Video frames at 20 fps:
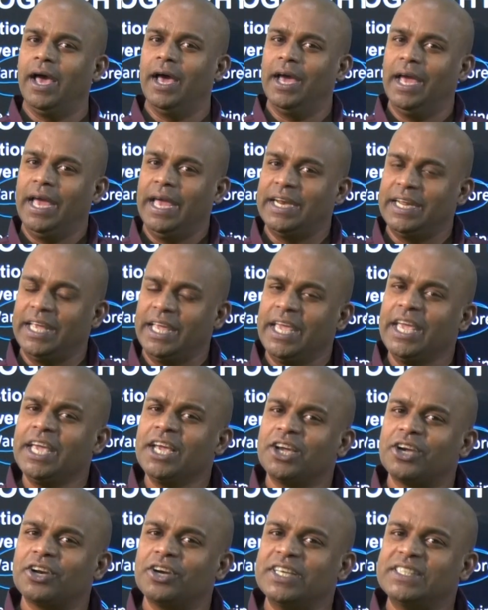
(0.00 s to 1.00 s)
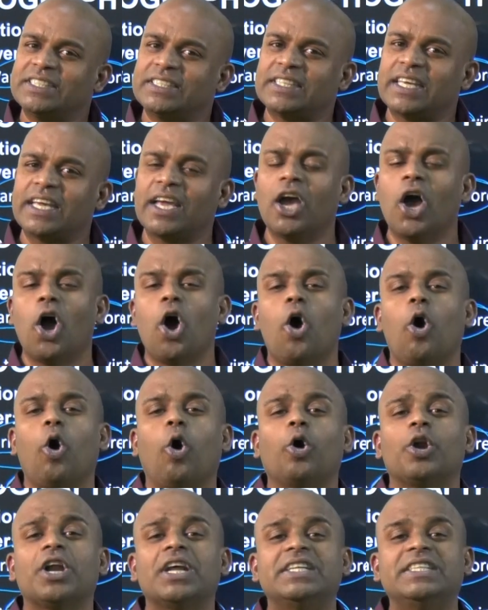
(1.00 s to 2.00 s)
An increasing
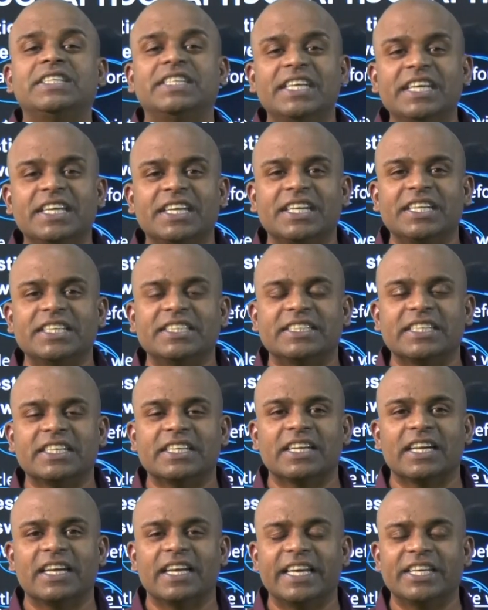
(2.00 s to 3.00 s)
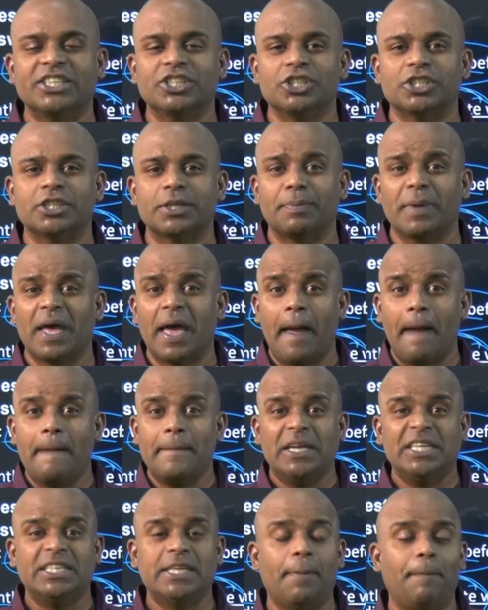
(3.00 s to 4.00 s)
or a decreasing relationship,
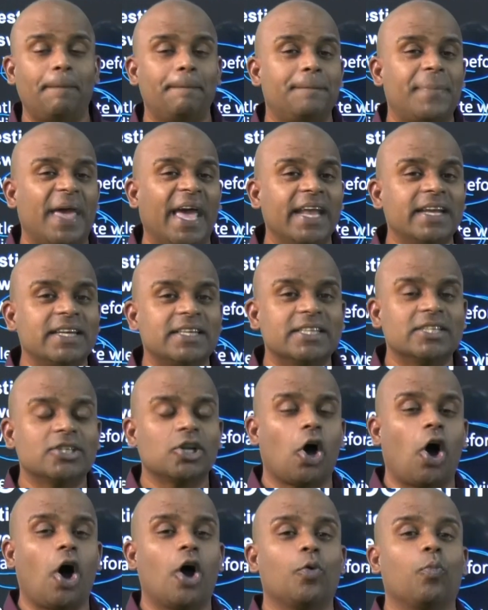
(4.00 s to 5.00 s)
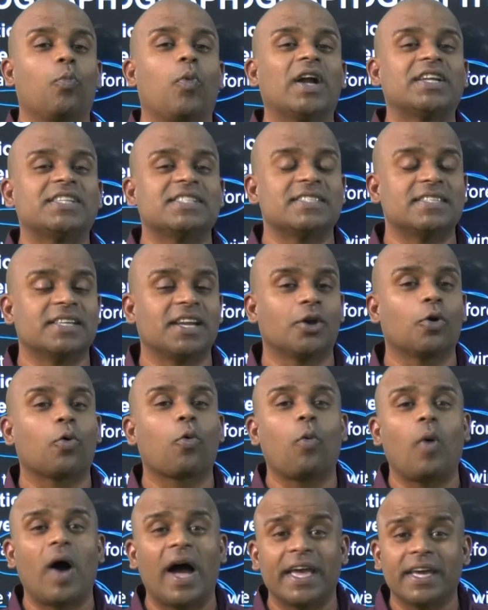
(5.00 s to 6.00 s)
dependent on what is
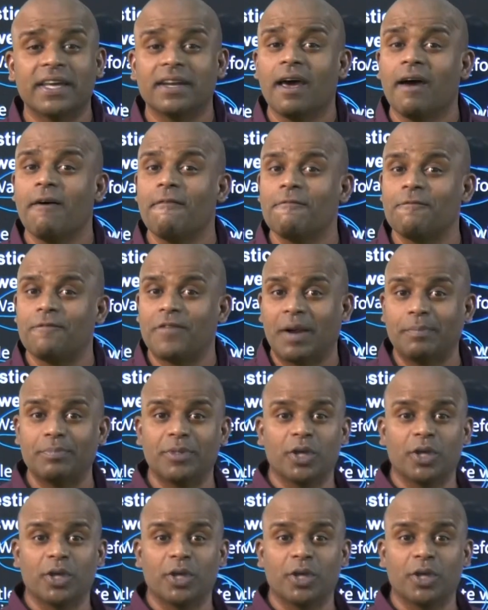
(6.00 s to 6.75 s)
required from the